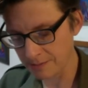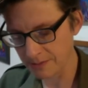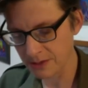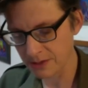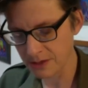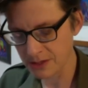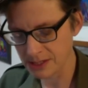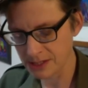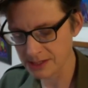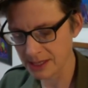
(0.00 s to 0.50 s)

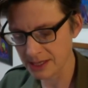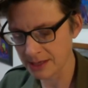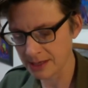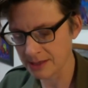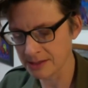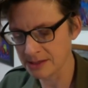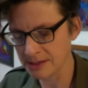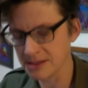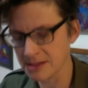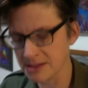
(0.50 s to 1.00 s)
30
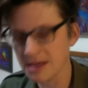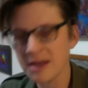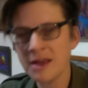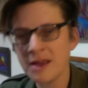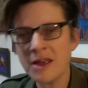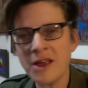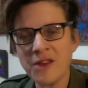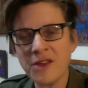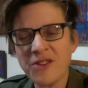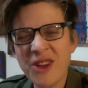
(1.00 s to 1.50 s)
seconds.
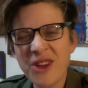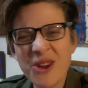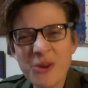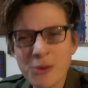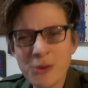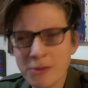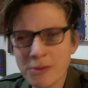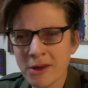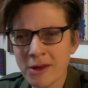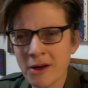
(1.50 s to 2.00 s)
If
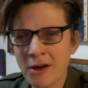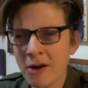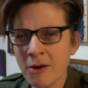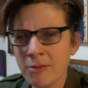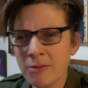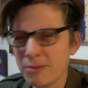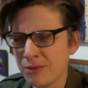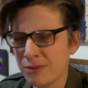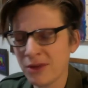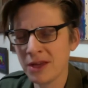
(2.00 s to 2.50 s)
you
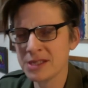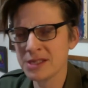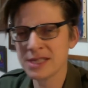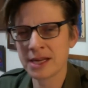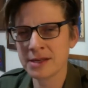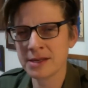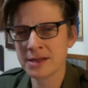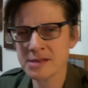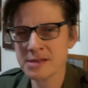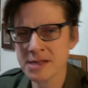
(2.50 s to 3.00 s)
go 30
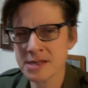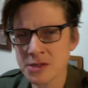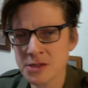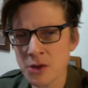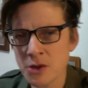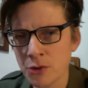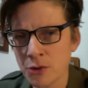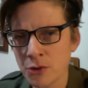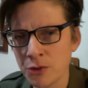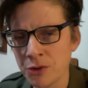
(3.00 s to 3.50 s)
seconds is no
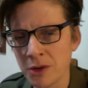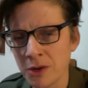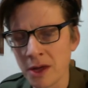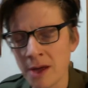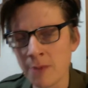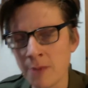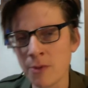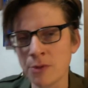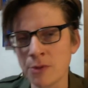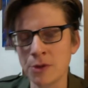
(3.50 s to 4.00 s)
good, I
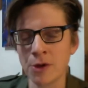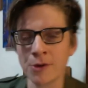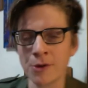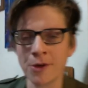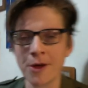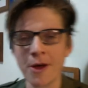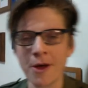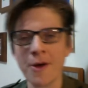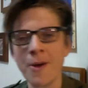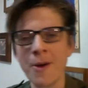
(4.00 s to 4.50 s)
want
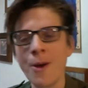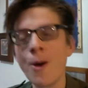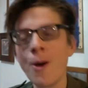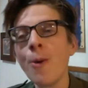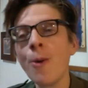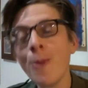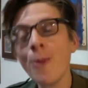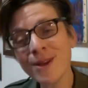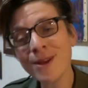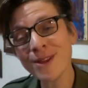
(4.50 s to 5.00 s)
longer,
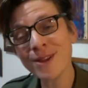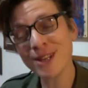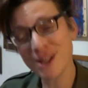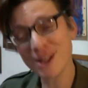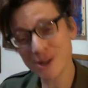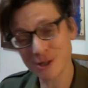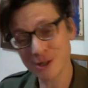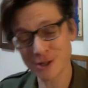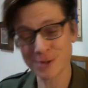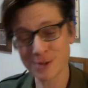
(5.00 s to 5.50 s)
well, then you
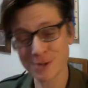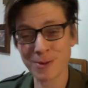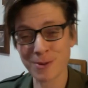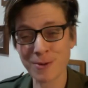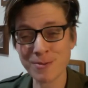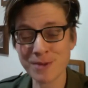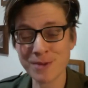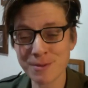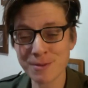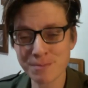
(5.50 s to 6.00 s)
can just put
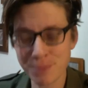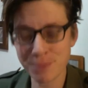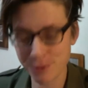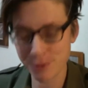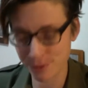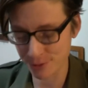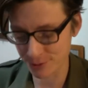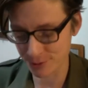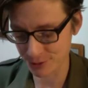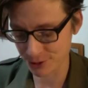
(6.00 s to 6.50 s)
me on
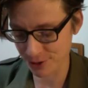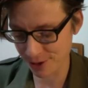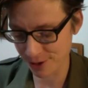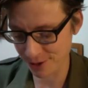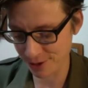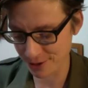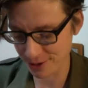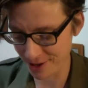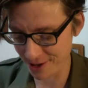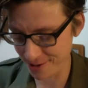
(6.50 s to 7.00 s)
pause,
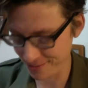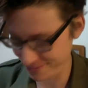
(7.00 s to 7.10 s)
can't you?